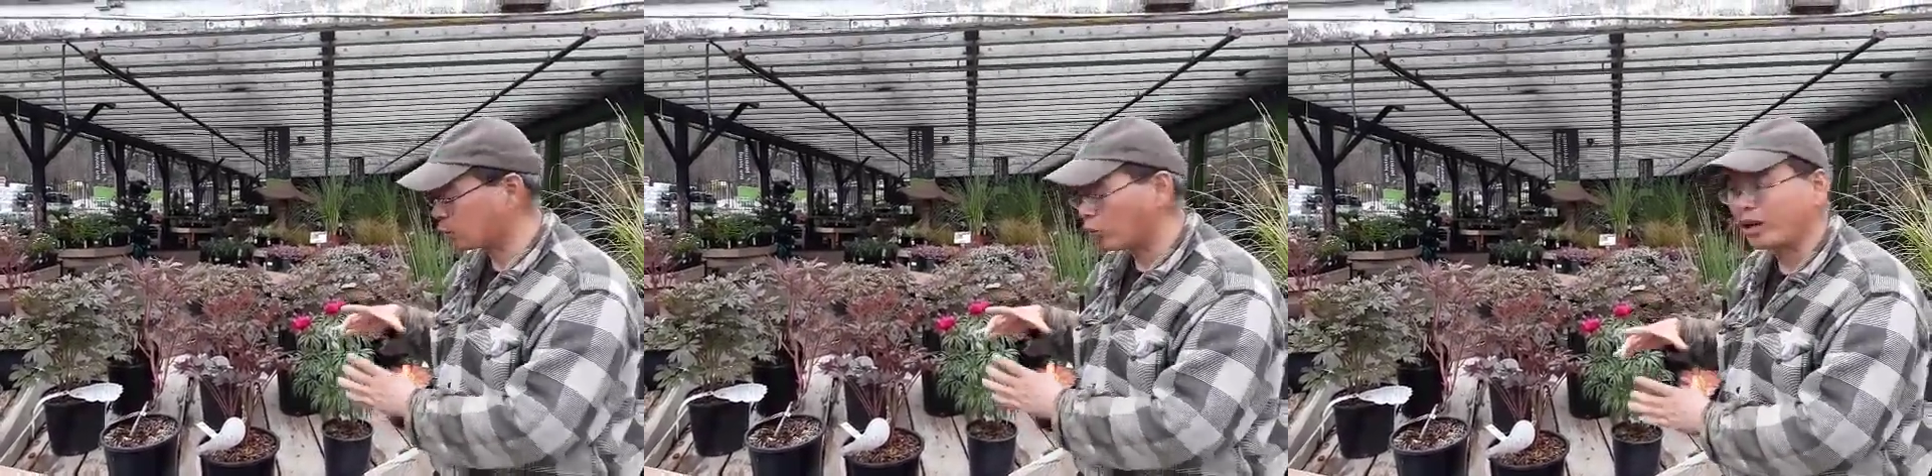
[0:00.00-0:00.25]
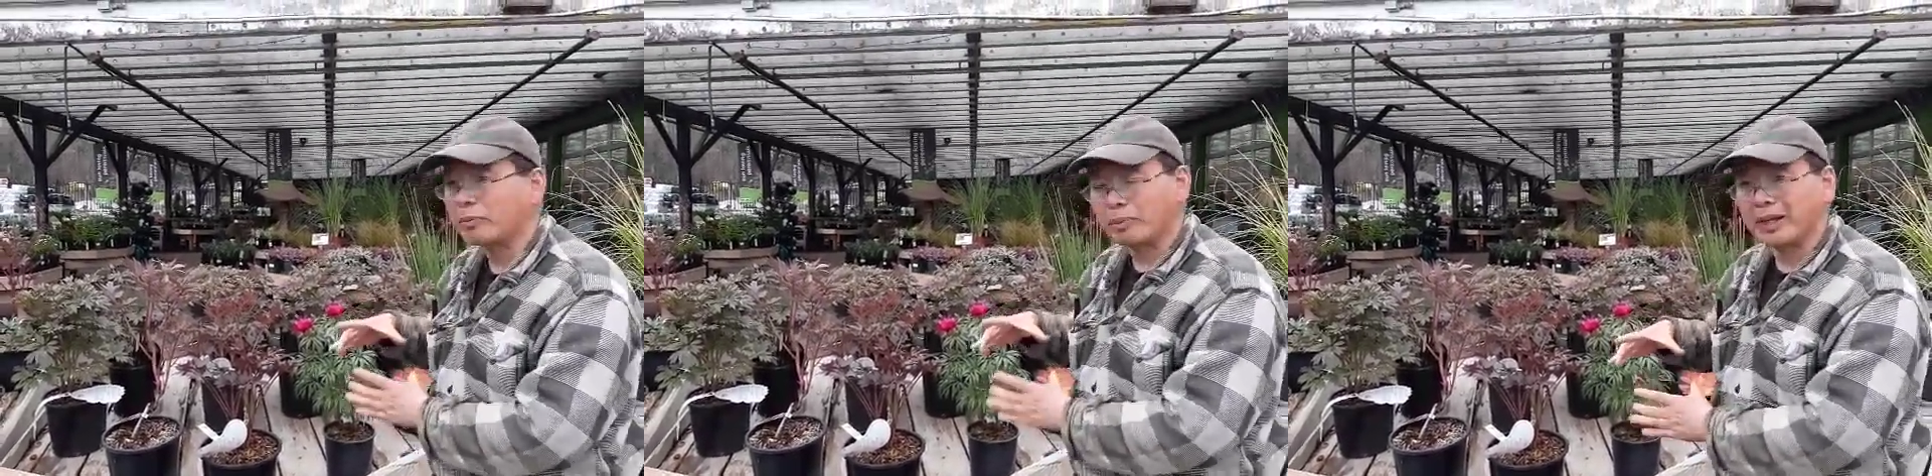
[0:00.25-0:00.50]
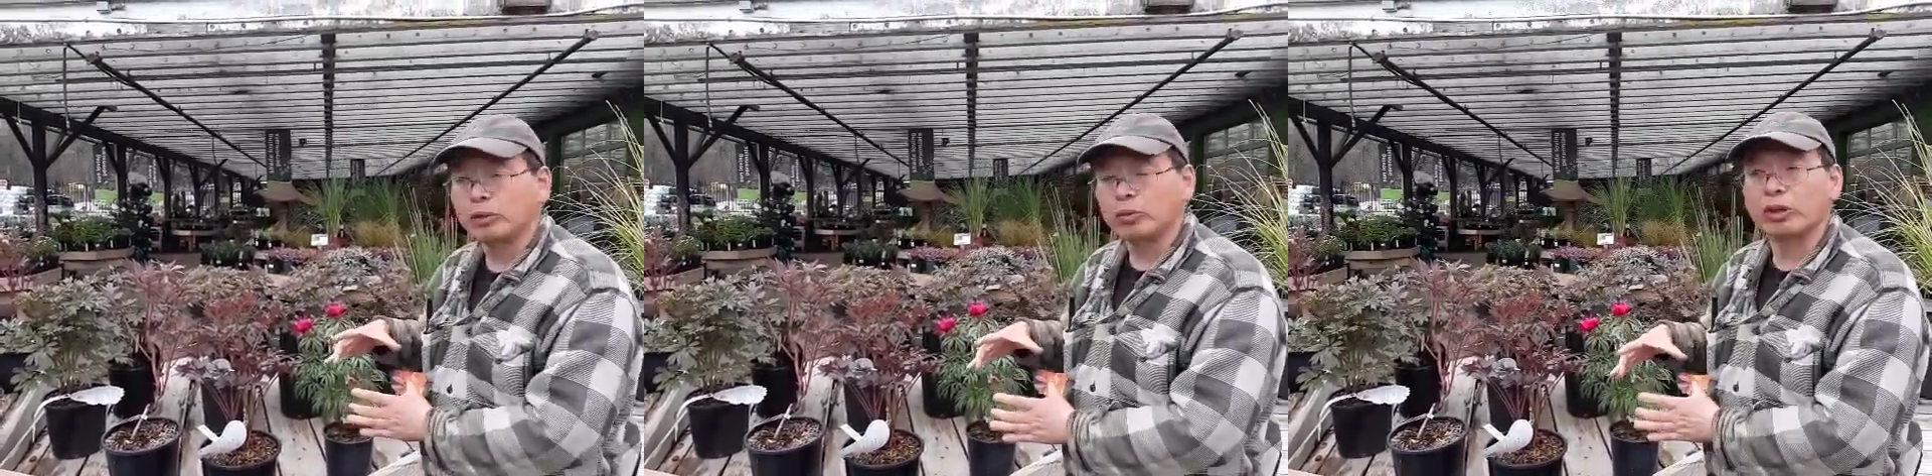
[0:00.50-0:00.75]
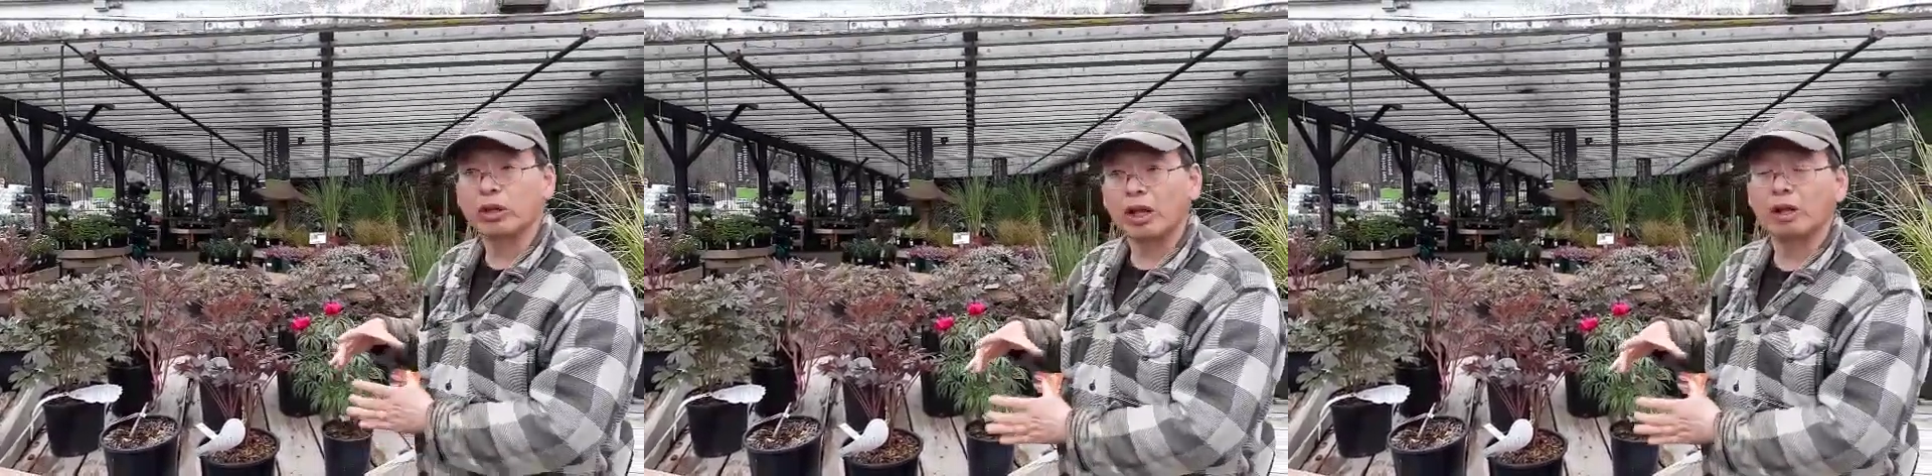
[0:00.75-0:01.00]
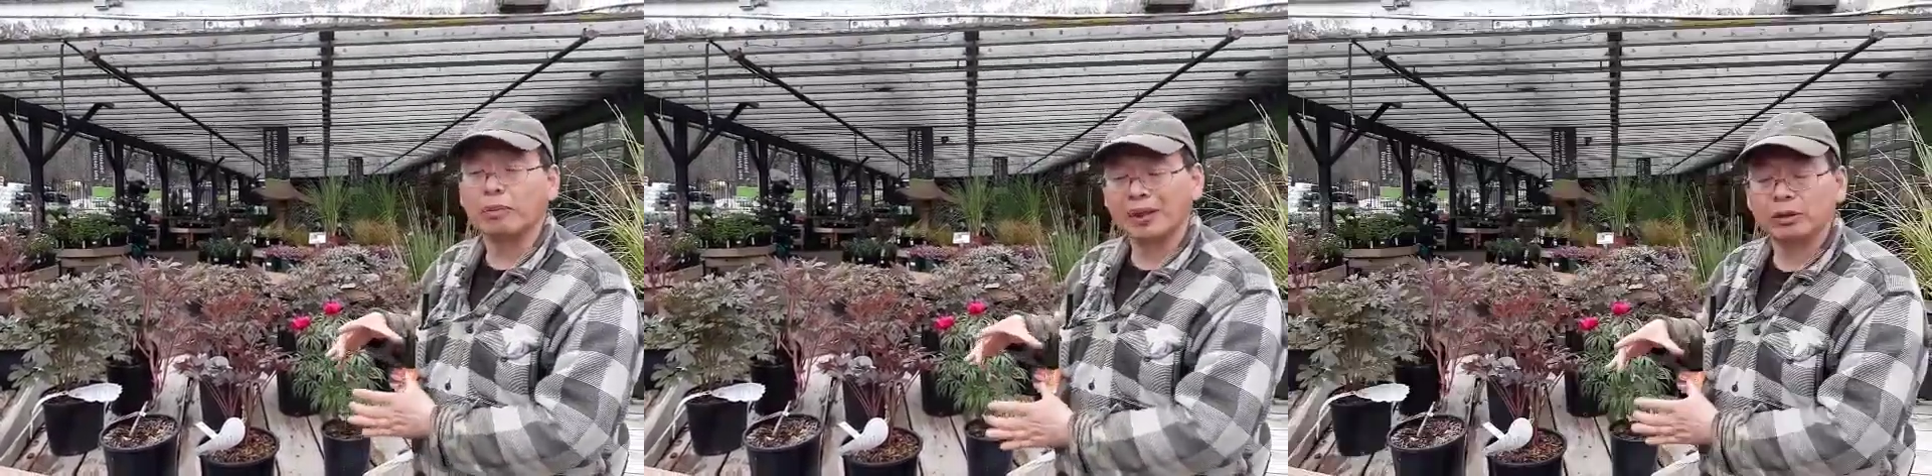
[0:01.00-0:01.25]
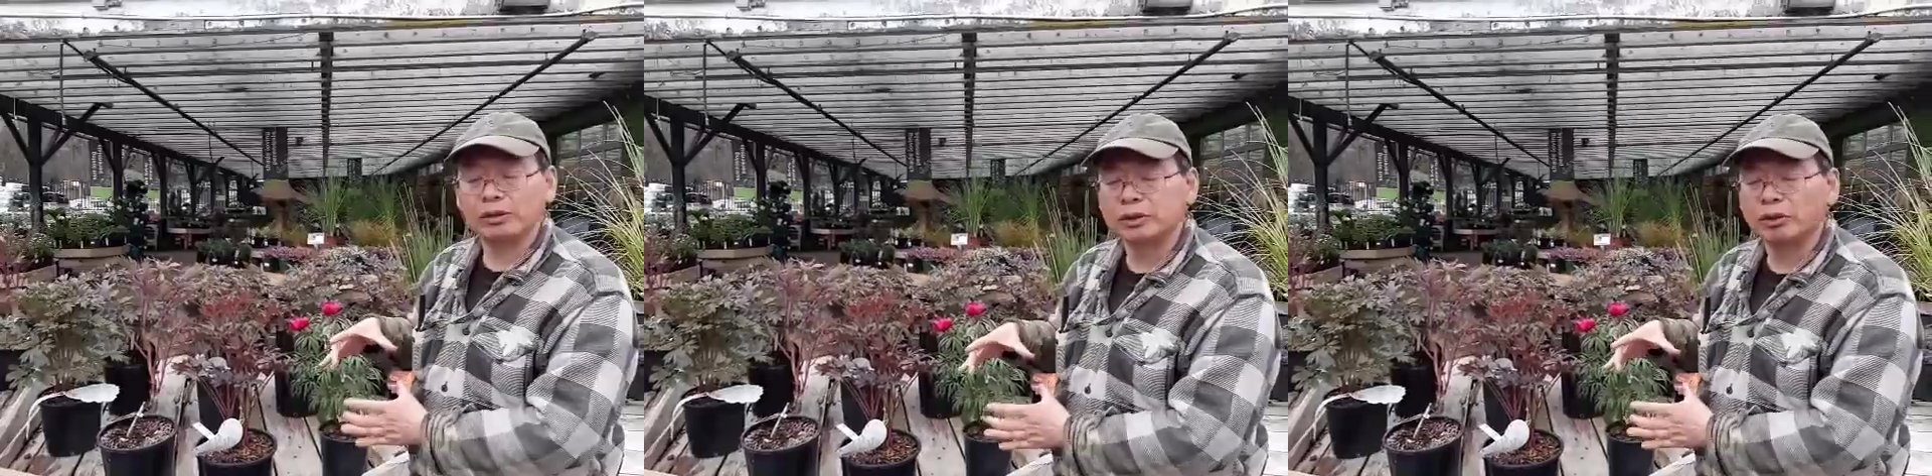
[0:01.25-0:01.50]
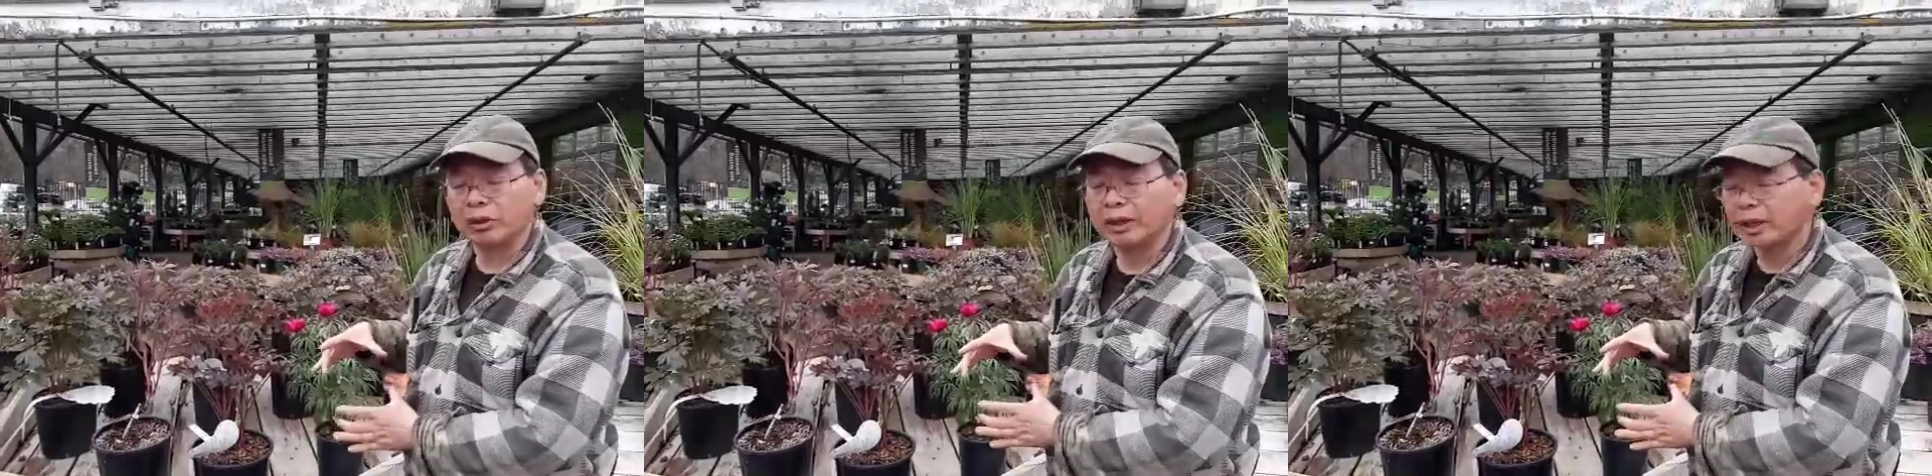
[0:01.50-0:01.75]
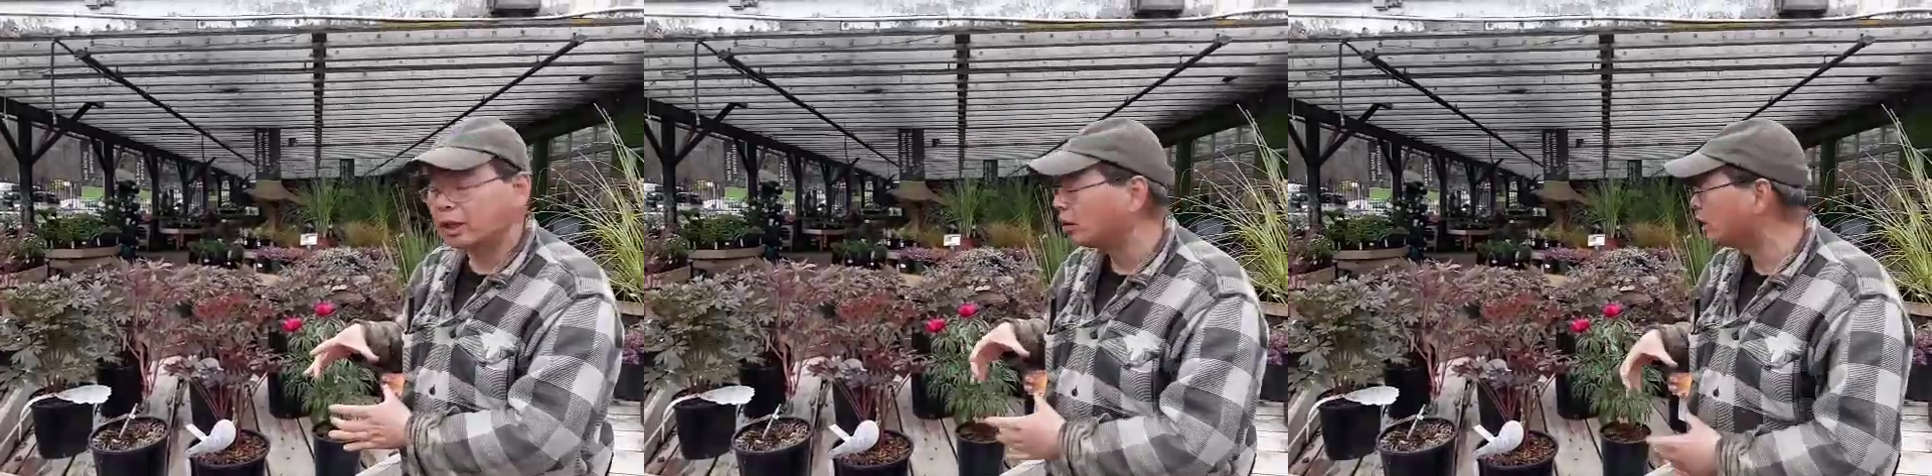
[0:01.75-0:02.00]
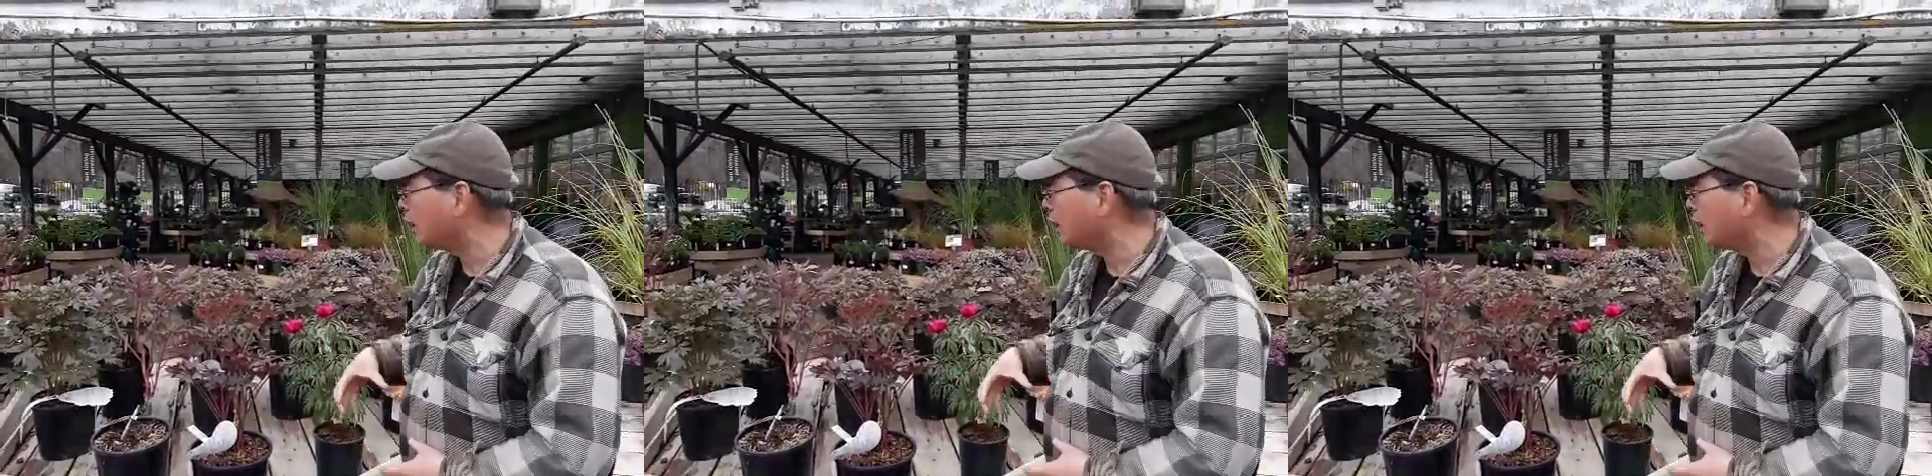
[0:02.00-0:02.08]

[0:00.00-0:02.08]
quite big with a lot of petals in it right now,